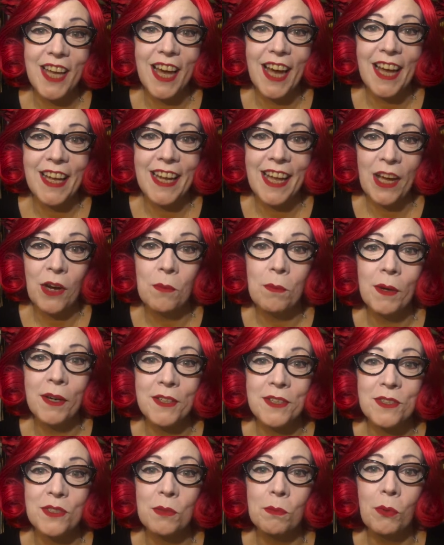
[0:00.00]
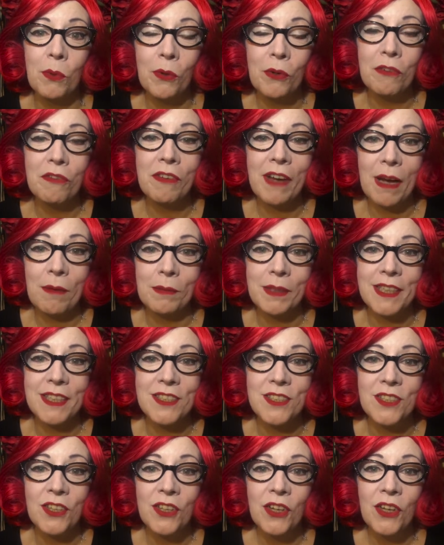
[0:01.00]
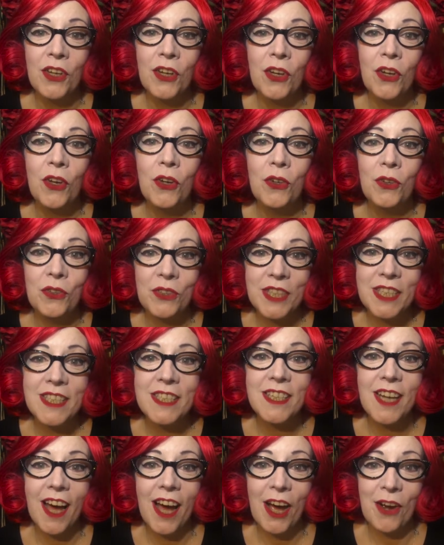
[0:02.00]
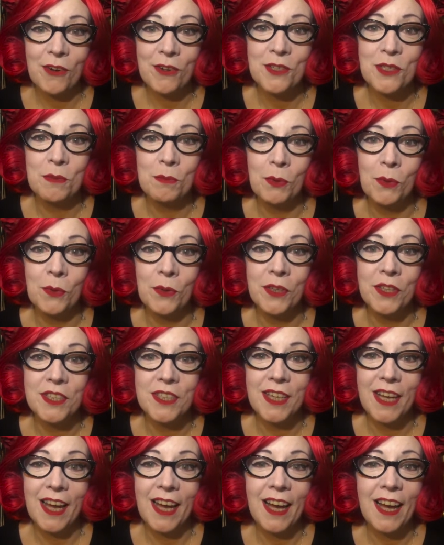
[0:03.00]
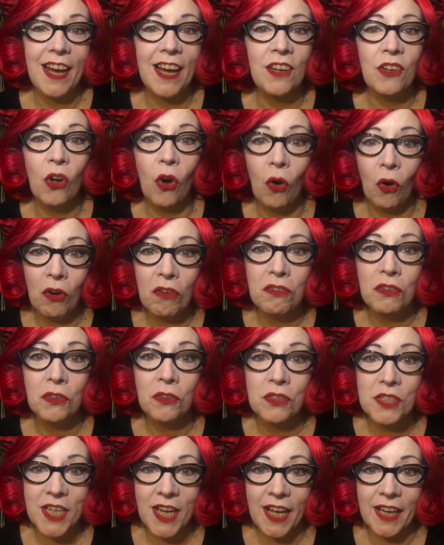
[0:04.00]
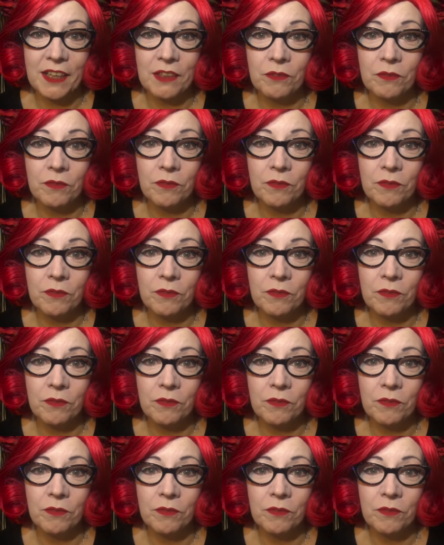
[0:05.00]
and help us support families who need our support at an awful time.